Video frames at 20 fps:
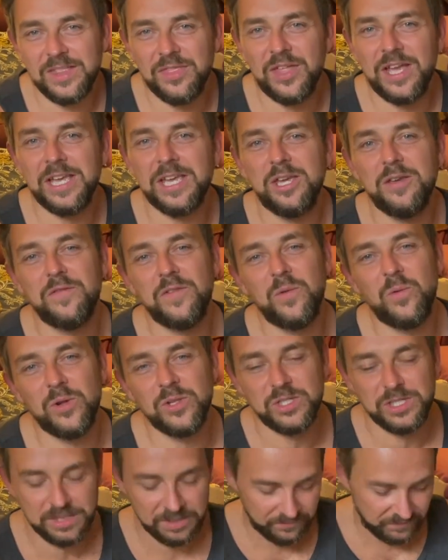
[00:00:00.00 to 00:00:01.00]
Thank you for
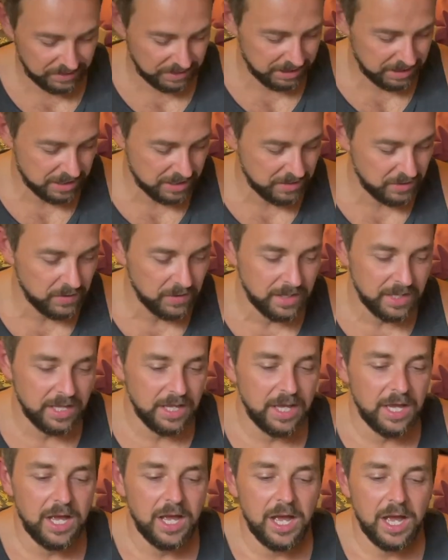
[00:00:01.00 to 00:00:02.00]
watching the video.
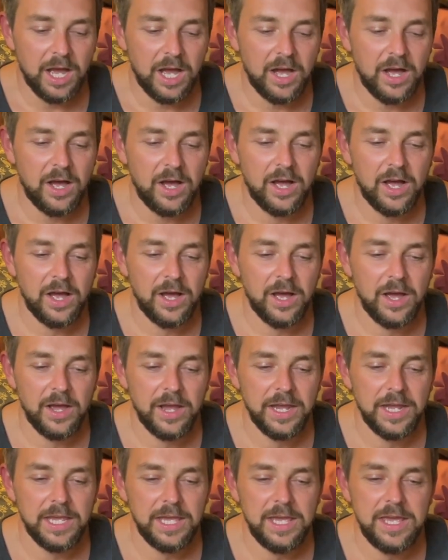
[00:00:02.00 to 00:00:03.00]

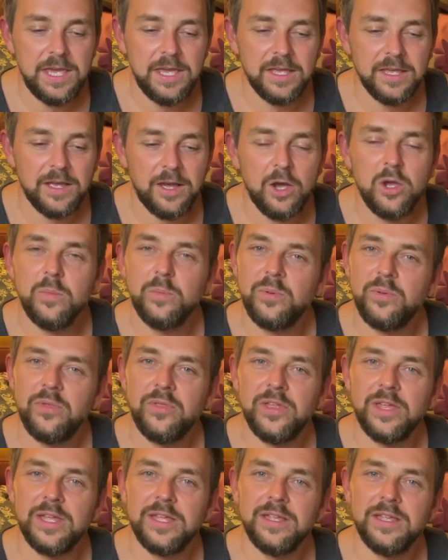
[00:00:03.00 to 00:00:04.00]
I hope
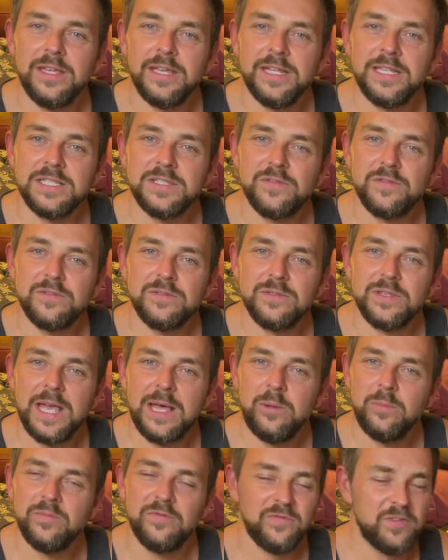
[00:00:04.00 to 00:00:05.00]
that it's
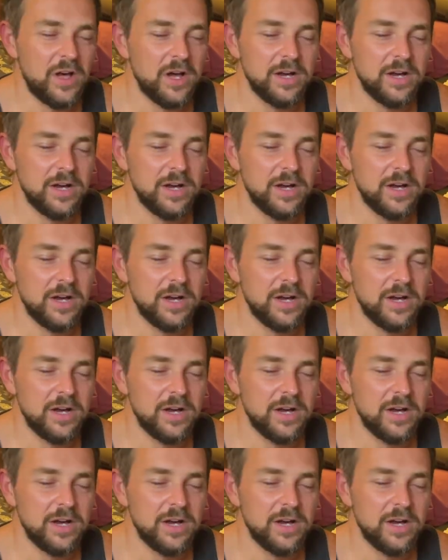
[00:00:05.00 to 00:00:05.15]
helped.